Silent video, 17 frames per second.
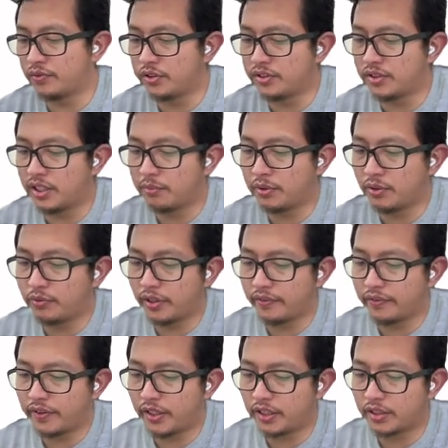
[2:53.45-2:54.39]
For example, we
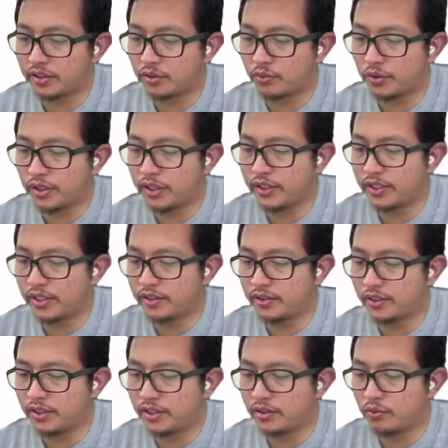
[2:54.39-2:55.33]
have x squared and
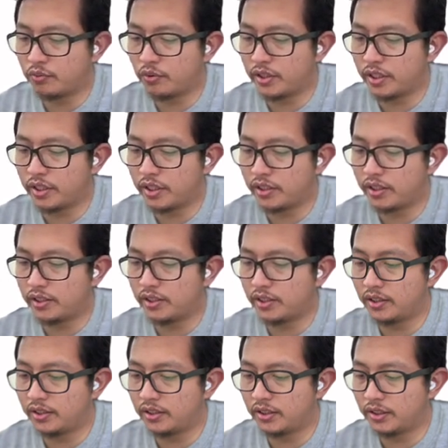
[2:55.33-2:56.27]
z squared, and
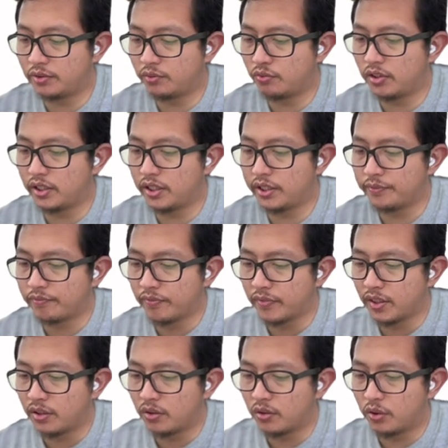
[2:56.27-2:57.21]
then this is y,
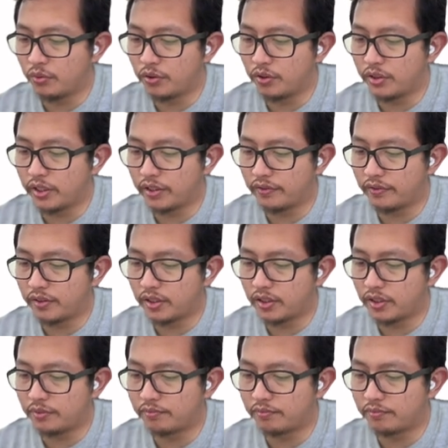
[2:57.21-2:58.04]
or we could have